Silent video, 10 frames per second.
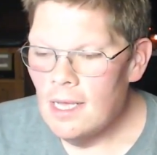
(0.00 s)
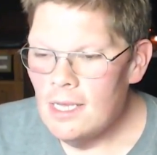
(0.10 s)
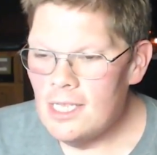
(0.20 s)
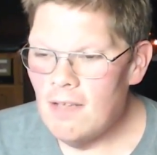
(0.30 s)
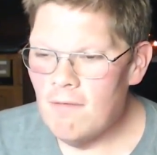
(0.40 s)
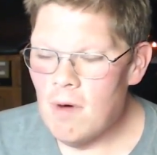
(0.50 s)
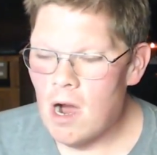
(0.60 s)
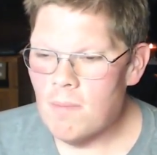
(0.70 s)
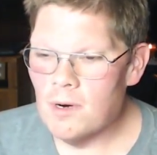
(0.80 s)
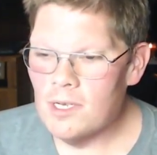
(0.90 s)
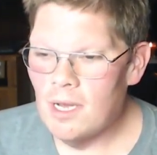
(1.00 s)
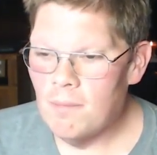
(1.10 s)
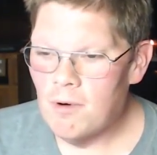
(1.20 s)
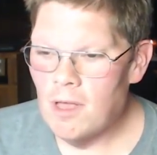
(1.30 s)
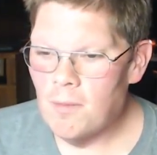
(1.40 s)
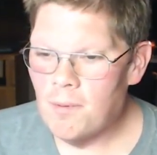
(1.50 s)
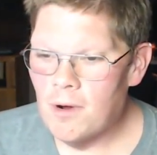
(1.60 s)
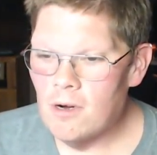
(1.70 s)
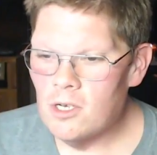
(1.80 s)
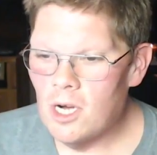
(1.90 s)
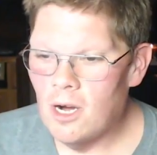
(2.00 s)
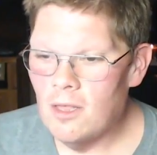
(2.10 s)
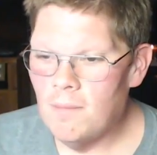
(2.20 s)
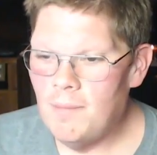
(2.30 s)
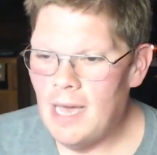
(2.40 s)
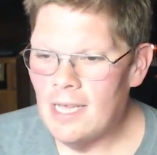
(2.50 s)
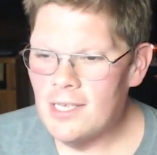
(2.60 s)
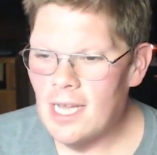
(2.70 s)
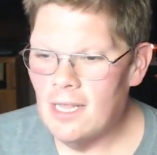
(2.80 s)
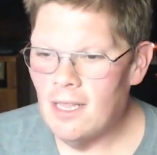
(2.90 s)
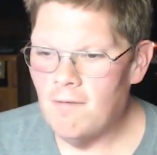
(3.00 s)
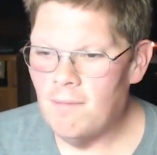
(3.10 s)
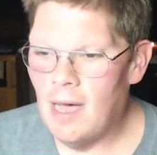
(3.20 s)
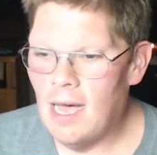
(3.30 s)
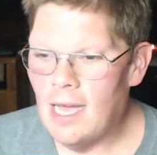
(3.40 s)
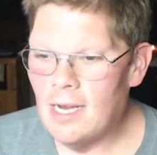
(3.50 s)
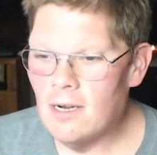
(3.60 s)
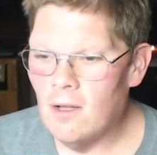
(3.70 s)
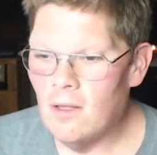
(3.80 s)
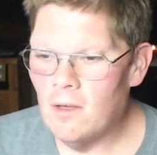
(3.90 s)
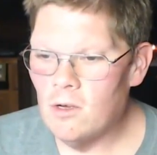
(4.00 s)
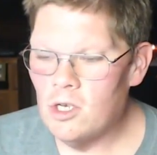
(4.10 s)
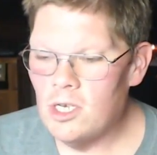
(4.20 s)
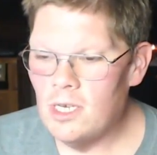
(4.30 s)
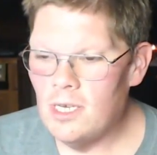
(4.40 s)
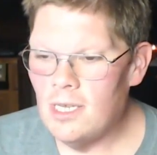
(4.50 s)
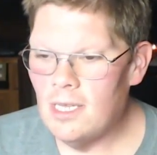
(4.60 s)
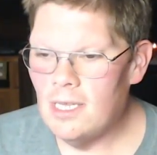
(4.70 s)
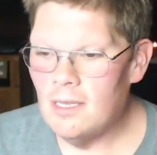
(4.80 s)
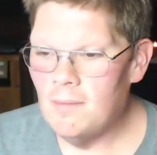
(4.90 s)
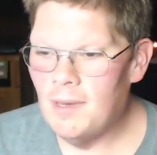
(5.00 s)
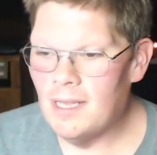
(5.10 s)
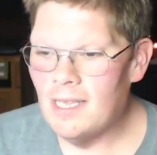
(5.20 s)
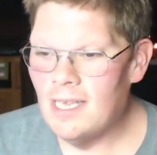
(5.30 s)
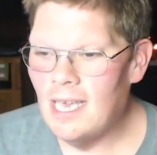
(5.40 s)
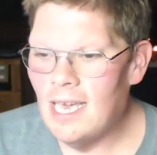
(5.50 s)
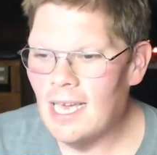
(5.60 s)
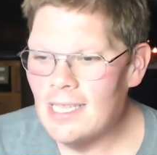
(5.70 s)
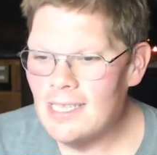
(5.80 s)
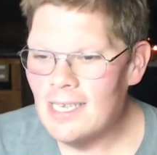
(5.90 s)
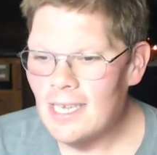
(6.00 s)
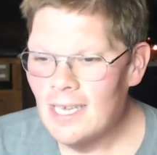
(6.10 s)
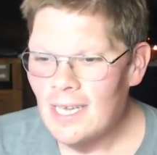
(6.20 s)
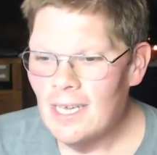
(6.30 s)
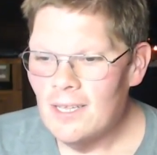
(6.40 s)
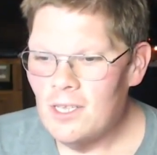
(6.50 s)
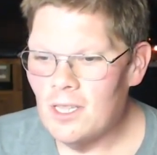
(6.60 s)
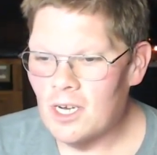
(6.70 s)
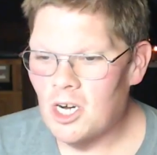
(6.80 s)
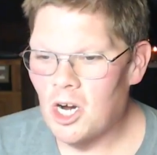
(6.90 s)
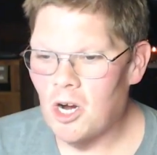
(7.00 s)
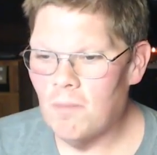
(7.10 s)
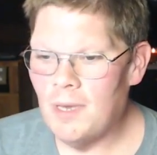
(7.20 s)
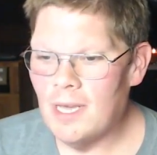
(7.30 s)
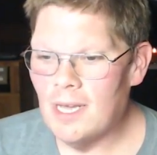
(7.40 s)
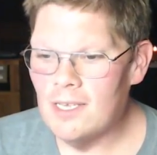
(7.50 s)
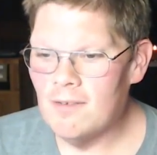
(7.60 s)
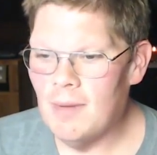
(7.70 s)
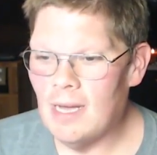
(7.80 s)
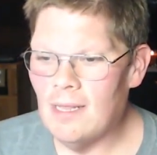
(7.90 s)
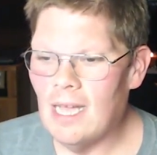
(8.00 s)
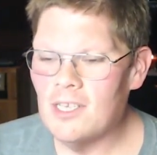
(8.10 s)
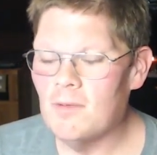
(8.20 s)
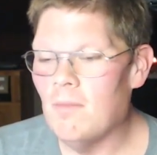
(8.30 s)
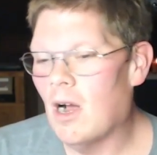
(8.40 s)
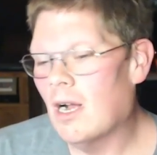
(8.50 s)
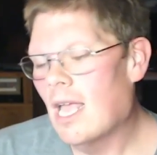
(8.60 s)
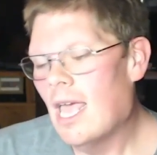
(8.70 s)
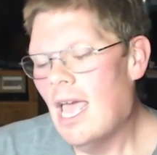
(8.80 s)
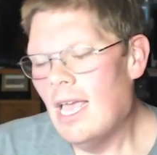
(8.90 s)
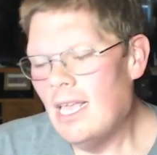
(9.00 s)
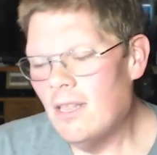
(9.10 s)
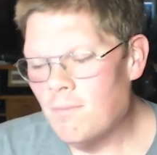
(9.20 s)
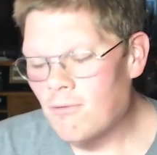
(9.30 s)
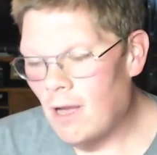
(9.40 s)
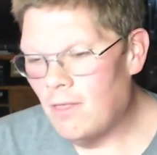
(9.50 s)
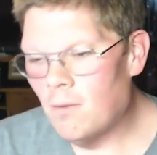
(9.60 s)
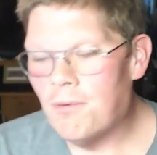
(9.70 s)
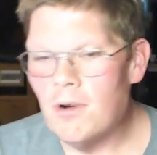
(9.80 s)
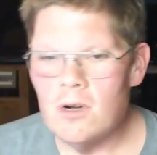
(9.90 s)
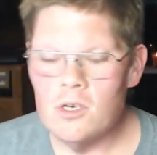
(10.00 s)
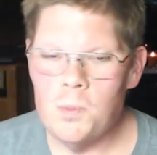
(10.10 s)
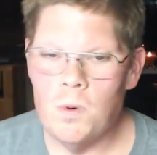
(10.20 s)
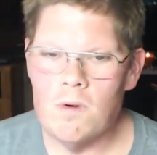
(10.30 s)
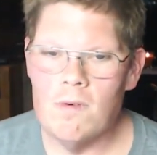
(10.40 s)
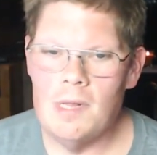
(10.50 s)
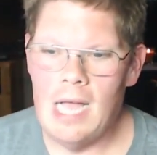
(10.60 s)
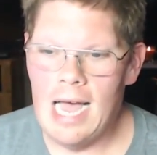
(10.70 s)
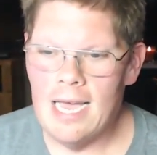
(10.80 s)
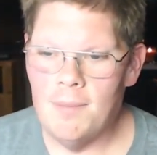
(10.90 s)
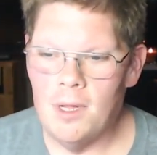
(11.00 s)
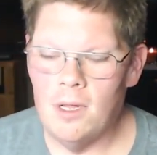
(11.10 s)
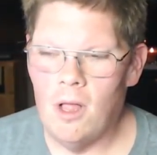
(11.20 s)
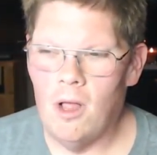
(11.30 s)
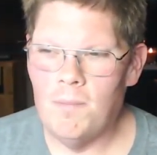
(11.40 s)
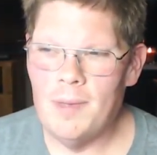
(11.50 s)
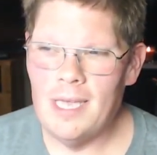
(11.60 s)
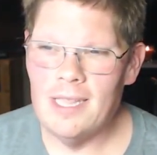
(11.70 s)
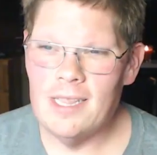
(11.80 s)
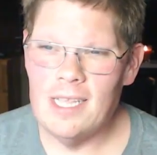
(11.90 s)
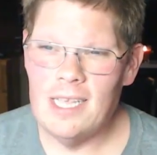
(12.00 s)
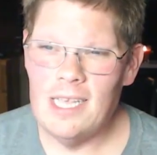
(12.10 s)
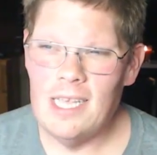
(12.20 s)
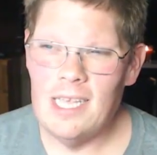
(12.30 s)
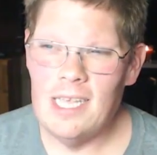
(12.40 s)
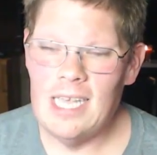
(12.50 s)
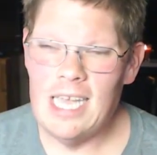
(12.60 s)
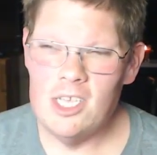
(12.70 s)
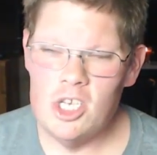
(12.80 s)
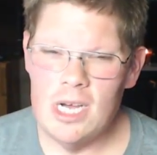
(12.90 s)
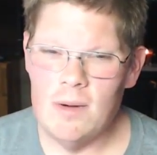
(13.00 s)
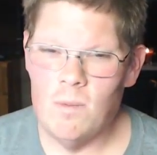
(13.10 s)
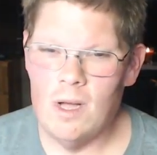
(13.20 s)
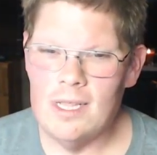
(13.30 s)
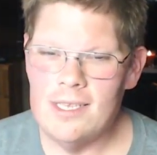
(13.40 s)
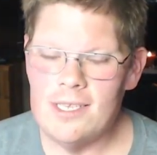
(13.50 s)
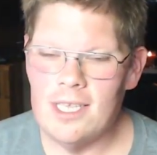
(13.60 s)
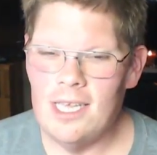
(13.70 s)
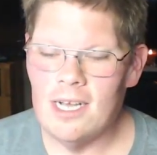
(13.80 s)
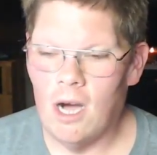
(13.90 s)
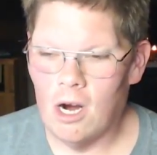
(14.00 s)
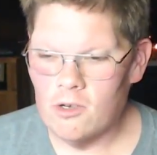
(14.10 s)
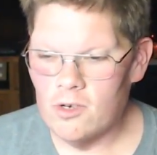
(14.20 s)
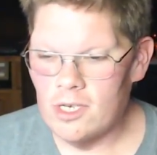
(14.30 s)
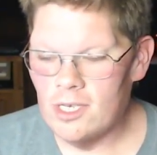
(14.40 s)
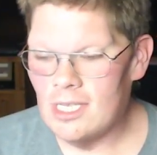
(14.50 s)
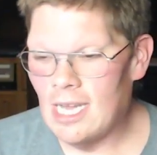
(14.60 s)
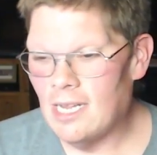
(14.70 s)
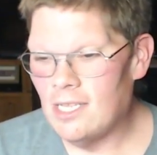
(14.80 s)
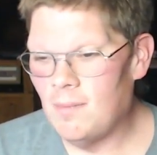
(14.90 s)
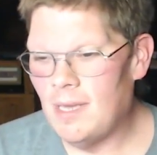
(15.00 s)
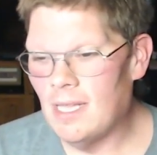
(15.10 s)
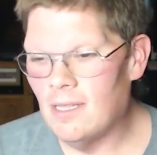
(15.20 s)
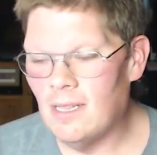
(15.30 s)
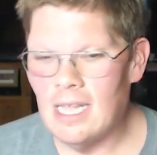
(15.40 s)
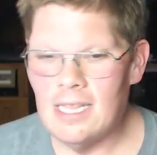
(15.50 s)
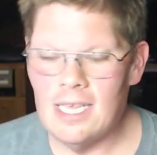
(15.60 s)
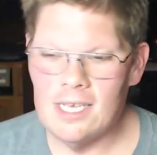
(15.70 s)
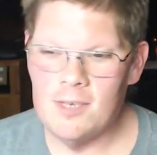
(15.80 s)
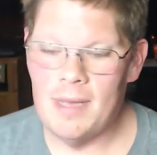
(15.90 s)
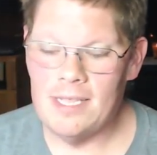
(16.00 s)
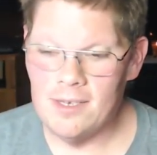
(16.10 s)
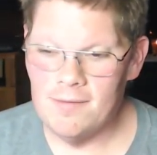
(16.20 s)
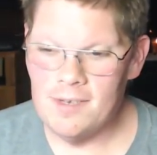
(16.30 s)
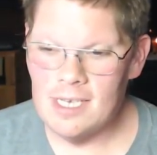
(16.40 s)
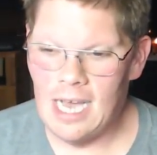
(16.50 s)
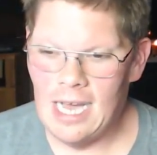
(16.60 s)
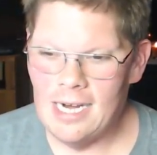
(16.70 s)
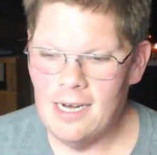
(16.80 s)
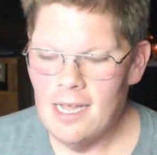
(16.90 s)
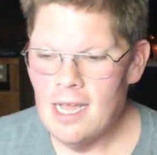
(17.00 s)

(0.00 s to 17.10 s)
Stephen Barber said, Brother printers are the best. I love mine, although she been kicked to the curb because of my Lexmark. The brother printers were reliable, albeit the inkjet ones, the cartridges tended to be a little on the expensive side.